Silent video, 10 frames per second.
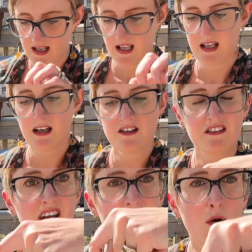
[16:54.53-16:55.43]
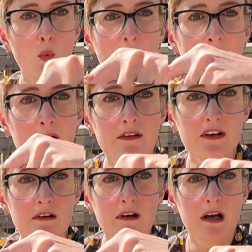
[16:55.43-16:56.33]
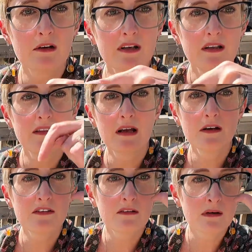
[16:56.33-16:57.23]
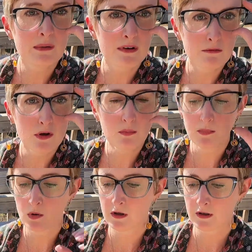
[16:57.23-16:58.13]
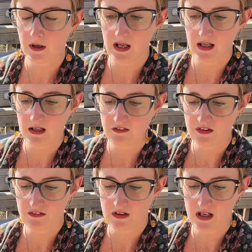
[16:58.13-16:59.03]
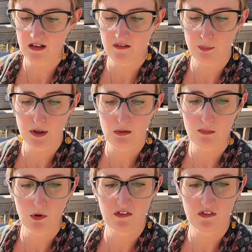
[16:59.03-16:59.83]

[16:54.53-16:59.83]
and I just kind of wound it around in there so it would root more and just kind of sprout more